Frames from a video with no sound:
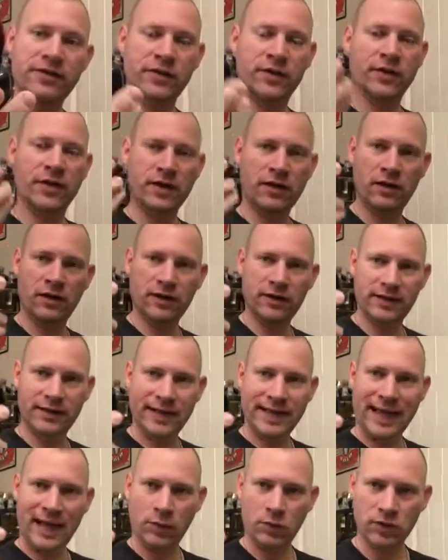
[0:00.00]
so I call it the
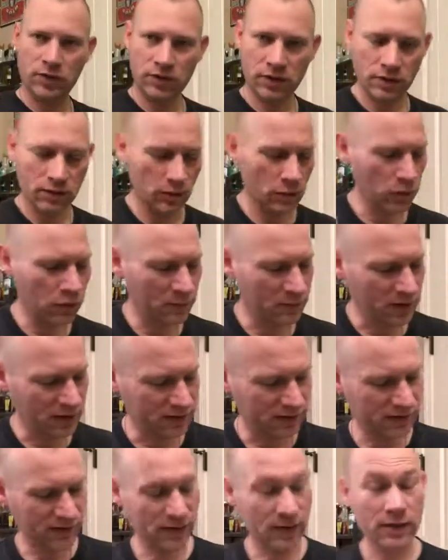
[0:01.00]
Count Luca
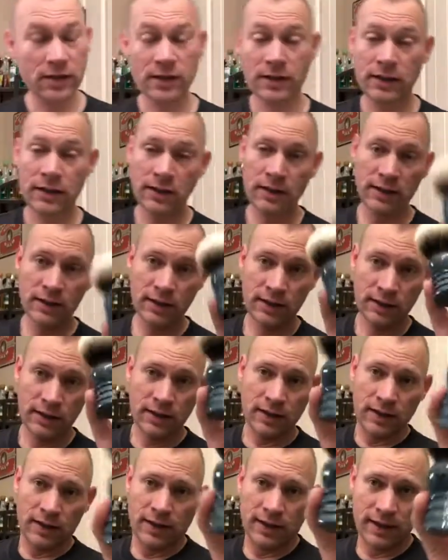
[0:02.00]
Brazzi.
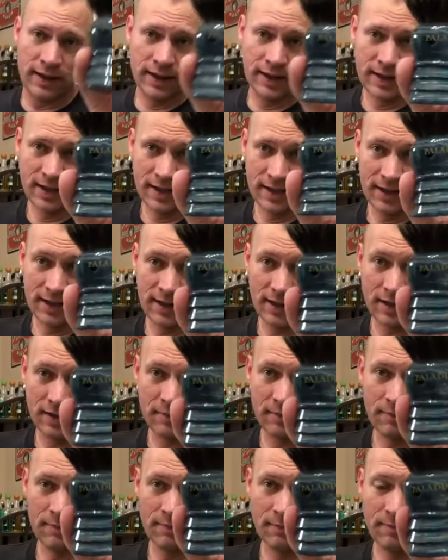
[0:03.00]
And
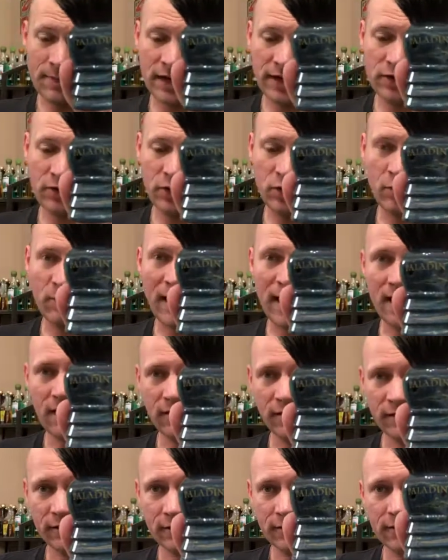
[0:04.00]
then my new
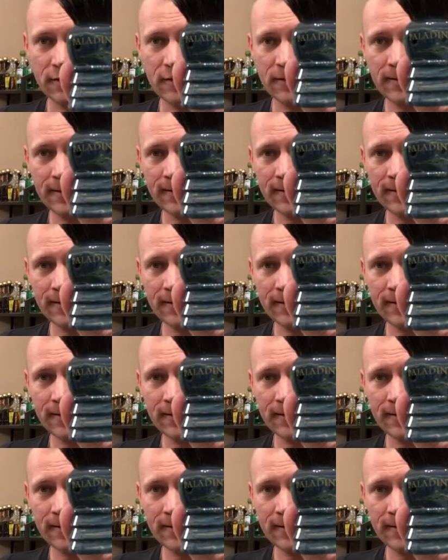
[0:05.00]
Paladin.